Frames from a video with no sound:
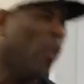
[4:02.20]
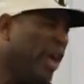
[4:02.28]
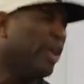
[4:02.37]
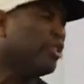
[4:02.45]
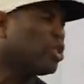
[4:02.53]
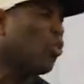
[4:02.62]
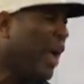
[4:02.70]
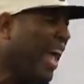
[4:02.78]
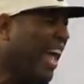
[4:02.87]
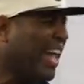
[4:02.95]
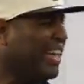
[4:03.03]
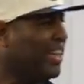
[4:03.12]
Winners
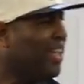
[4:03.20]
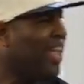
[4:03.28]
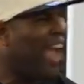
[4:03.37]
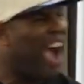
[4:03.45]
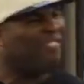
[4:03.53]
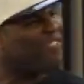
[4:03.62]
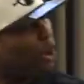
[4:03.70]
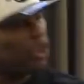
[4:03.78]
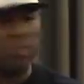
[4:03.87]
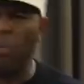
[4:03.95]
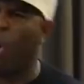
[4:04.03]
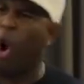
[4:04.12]
win. I
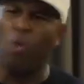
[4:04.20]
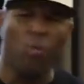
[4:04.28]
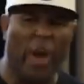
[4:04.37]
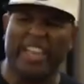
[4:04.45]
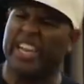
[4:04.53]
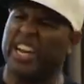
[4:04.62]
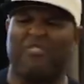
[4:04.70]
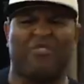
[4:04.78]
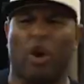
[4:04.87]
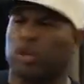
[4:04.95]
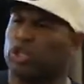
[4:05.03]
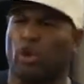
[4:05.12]
focus more on winning than I
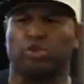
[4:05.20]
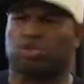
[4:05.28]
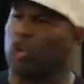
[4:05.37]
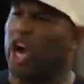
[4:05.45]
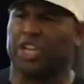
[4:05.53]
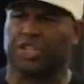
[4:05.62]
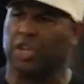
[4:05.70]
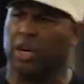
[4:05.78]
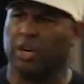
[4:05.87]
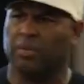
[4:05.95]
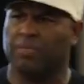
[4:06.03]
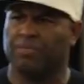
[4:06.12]
focus on structure.
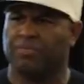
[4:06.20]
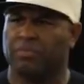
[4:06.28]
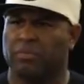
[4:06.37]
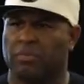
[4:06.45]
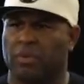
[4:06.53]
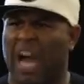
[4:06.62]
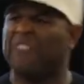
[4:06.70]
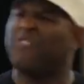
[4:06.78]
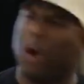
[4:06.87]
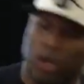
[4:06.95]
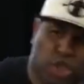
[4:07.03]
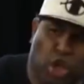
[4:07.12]
I
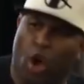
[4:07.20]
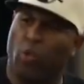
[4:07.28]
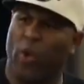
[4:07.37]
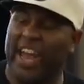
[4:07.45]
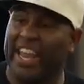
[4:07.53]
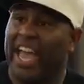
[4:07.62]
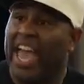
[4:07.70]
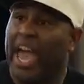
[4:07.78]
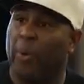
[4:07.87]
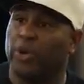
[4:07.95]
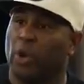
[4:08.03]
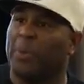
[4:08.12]
focus on winning.
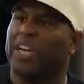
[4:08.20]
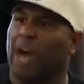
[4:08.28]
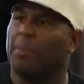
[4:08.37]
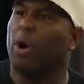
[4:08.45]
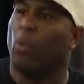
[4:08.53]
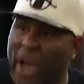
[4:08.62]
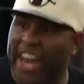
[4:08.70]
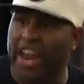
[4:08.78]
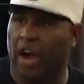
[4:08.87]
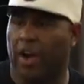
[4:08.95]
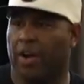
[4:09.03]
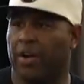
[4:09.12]
And when you become a
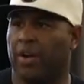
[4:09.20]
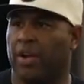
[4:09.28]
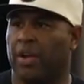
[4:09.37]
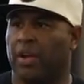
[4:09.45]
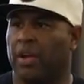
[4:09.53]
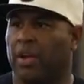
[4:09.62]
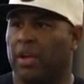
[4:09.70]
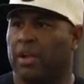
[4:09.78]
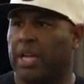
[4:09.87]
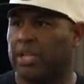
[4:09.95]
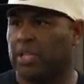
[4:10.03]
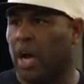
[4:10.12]
winner,
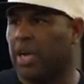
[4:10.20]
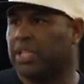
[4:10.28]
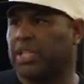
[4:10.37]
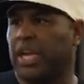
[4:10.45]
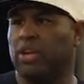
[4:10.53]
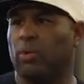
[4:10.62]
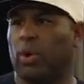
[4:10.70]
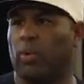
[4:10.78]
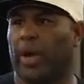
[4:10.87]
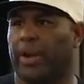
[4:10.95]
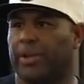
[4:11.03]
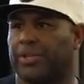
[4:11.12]
they start seeing you with
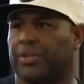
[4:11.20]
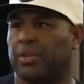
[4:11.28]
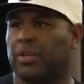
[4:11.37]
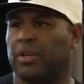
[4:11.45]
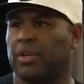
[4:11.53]
winners.